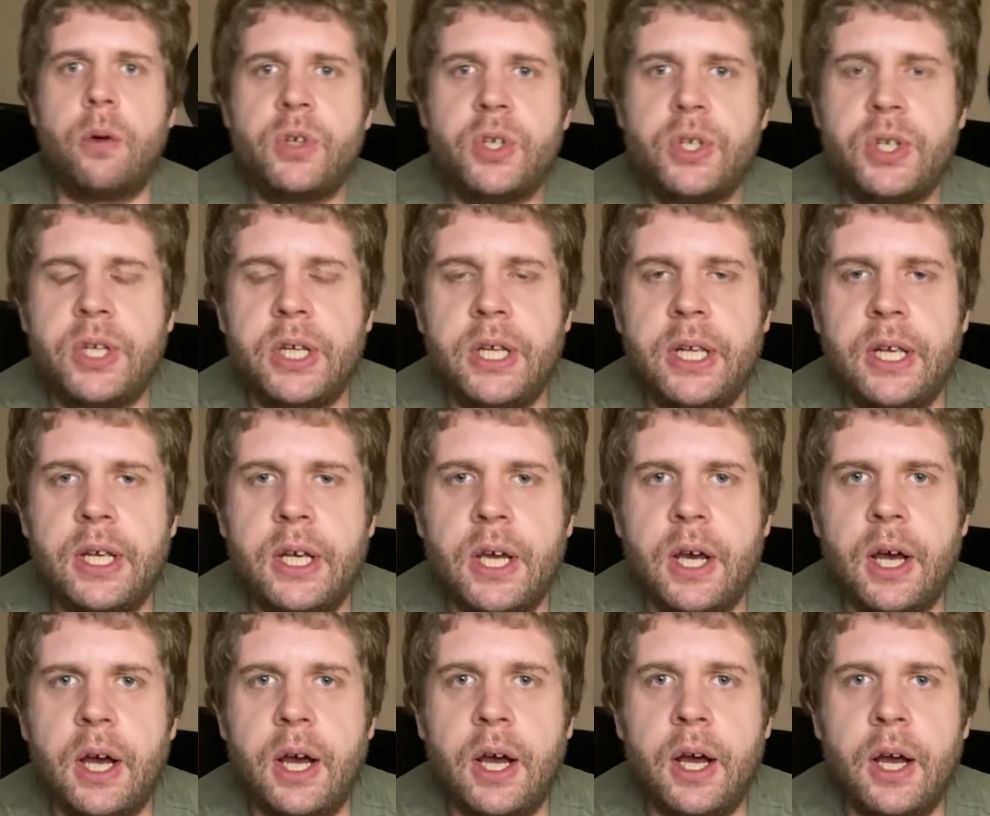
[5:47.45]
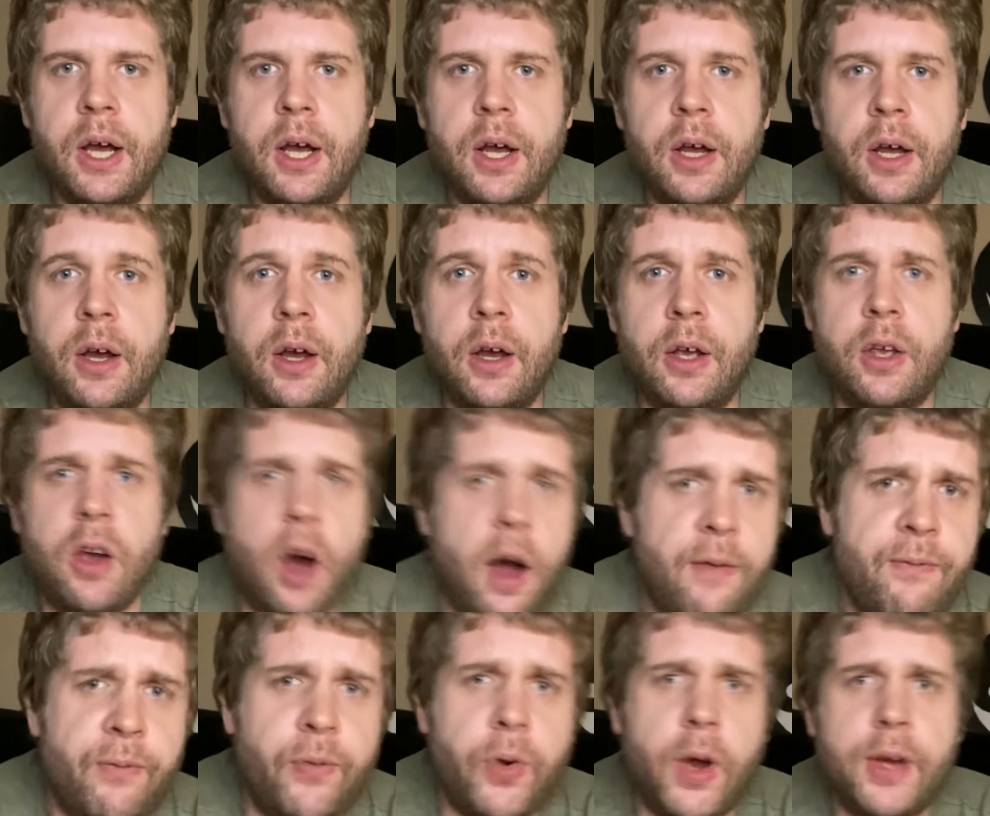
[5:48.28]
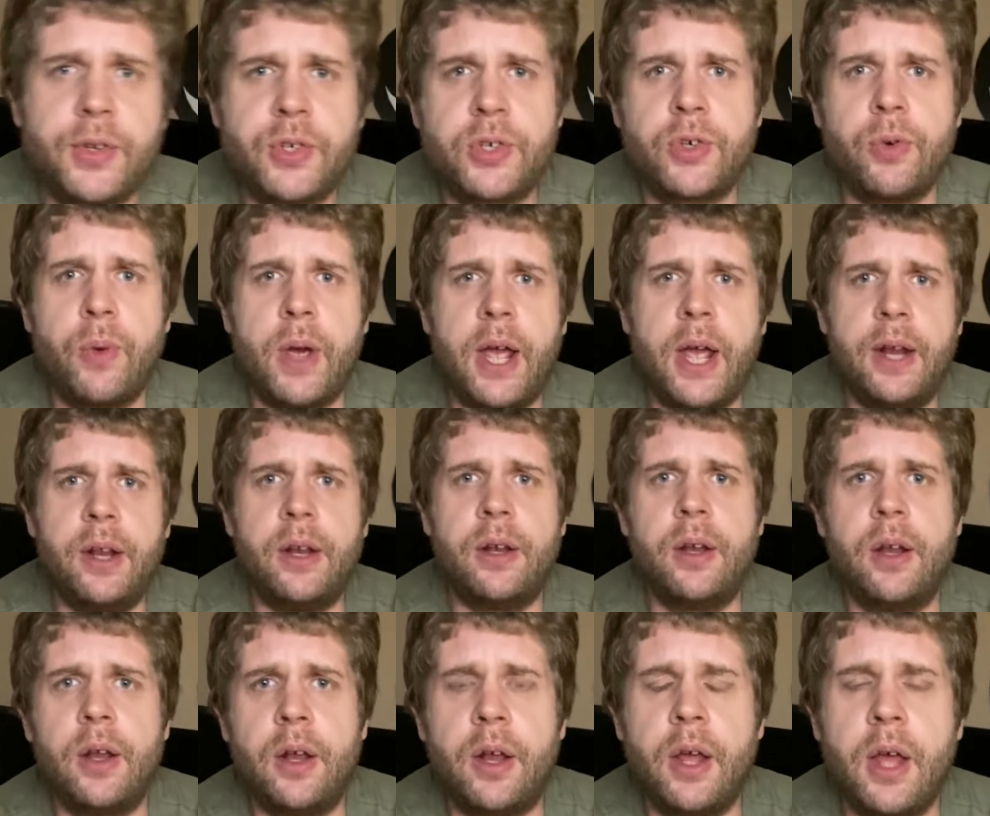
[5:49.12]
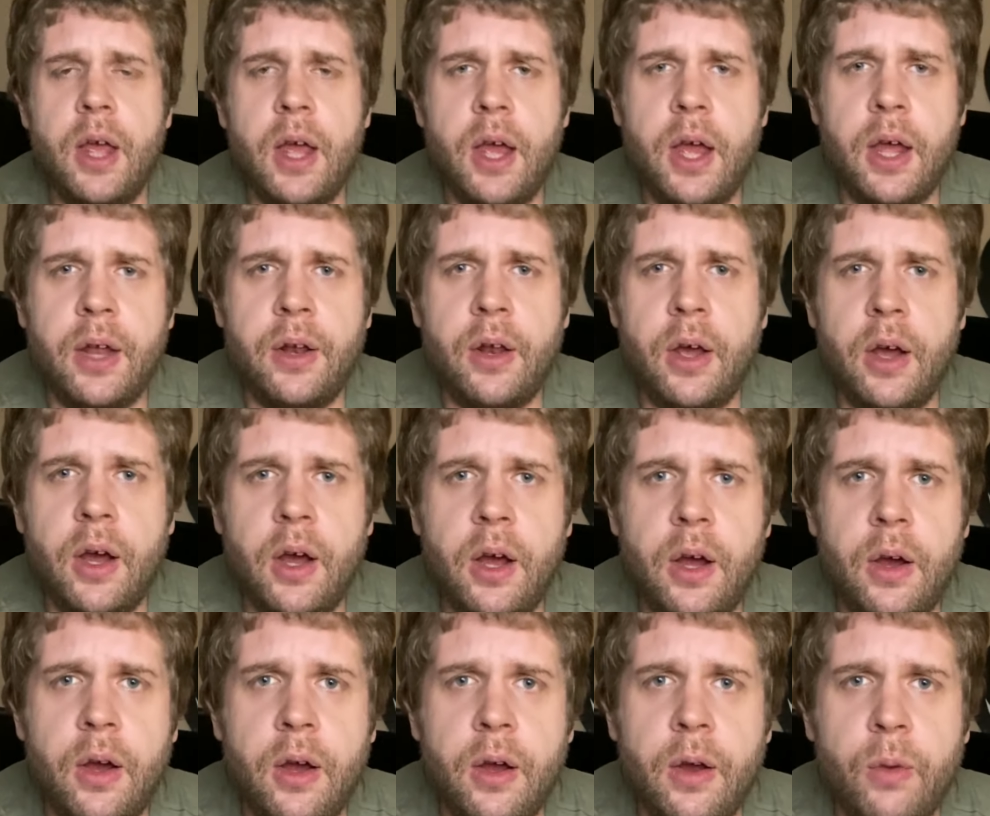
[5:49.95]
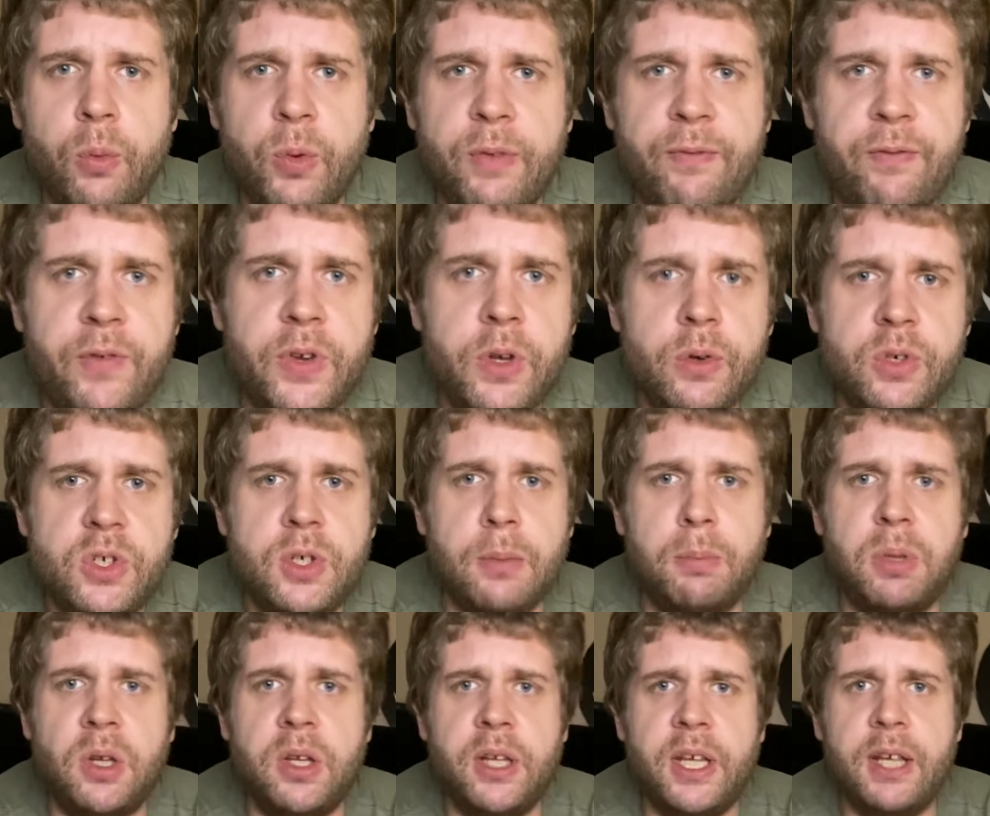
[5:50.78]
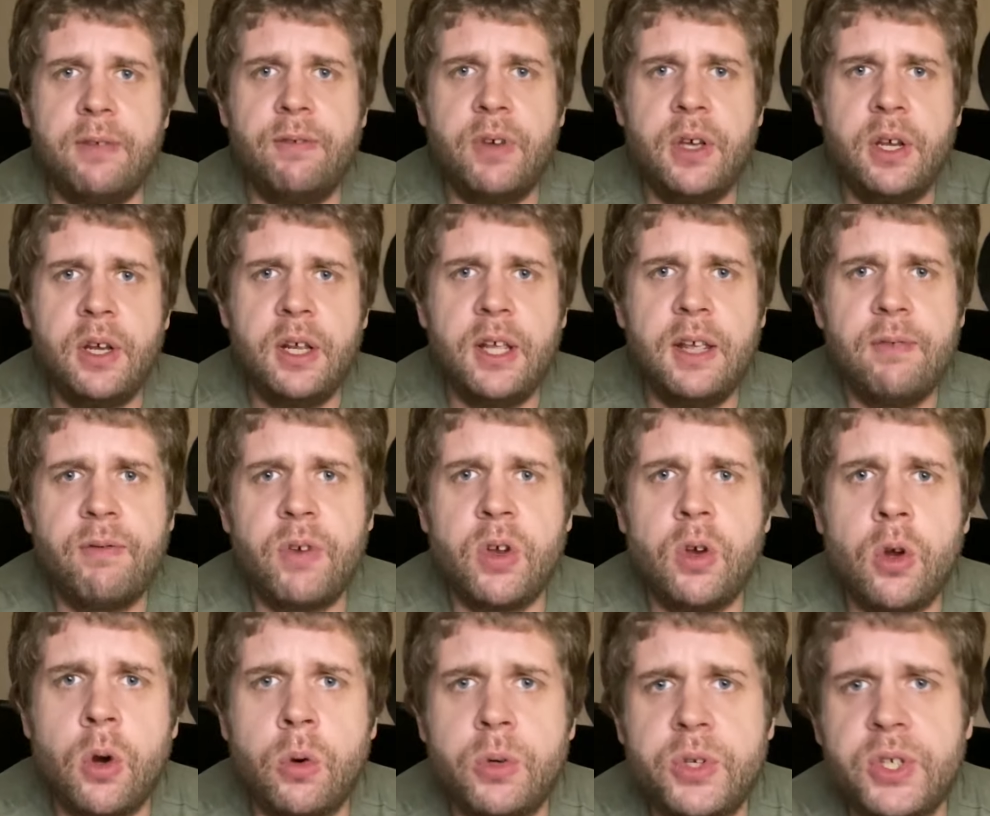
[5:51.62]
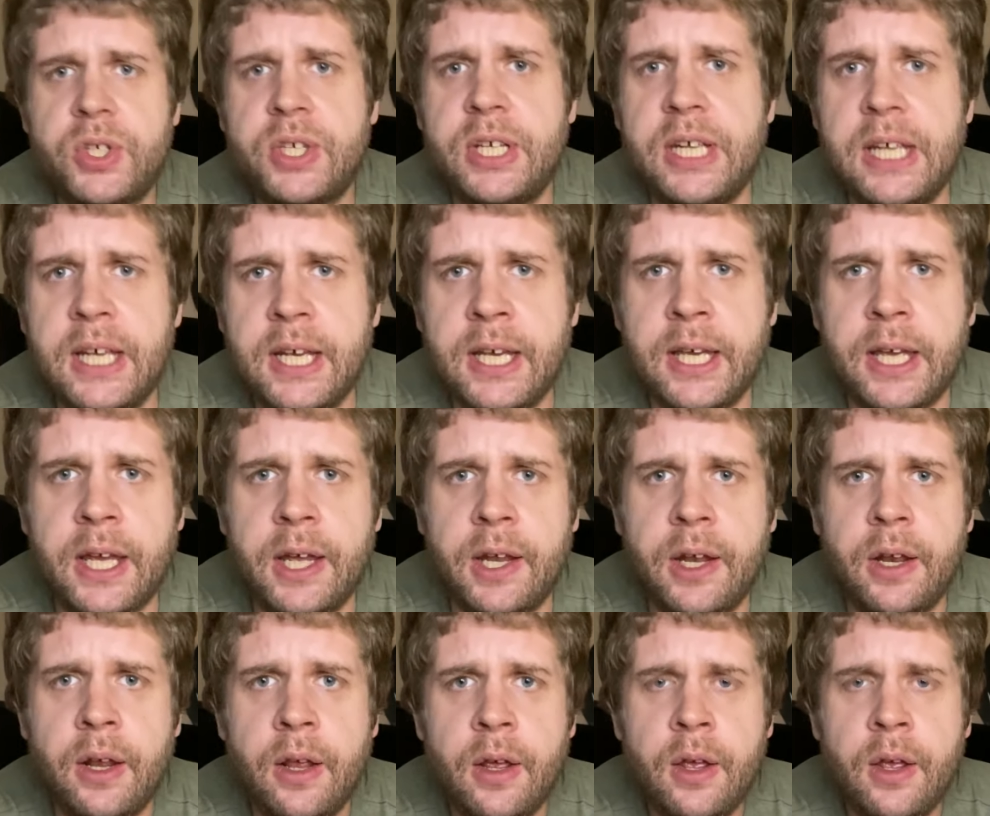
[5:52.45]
She got frustrated and refused to believe it, even though seeing it